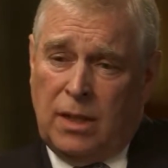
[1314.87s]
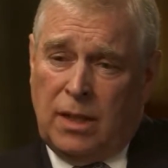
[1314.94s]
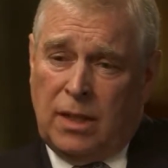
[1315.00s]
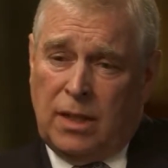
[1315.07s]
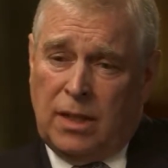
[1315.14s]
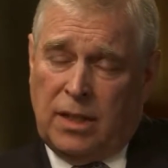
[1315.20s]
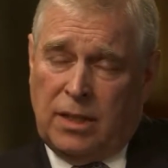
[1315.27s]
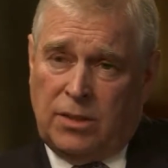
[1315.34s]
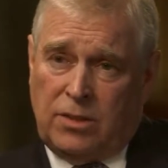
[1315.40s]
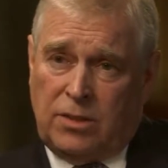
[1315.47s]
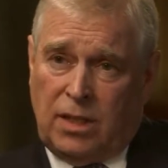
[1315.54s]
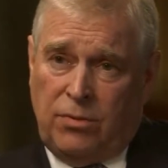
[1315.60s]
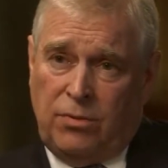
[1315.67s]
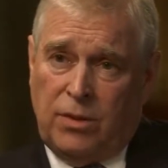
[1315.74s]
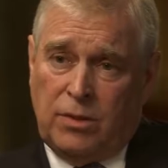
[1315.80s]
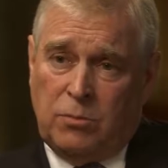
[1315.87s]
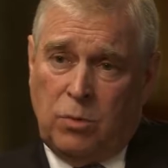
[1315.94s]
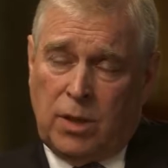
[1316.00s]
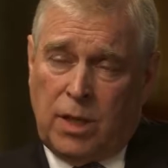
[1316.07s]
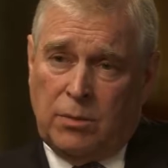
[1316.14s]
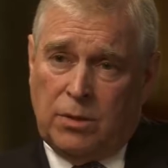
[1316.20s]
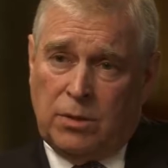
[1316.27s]
had suffered
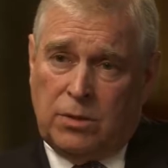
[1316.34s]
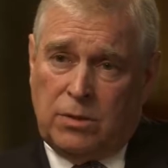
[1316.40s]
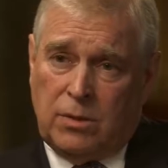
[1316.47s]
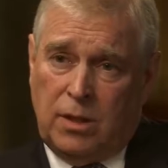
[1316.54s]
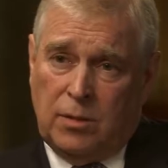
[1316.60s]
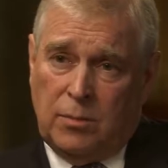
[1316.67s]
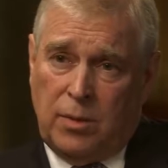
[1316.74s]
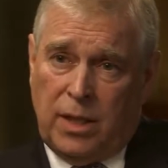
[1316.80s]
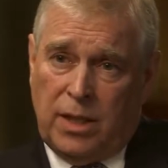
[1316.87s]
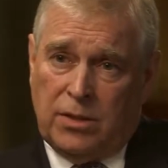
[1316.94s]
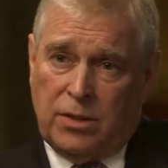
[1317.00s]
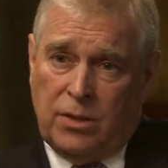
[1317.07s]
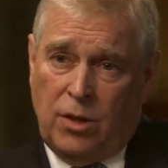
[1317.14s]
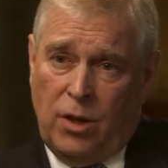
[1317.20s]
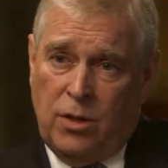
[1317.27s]
what I would describe as an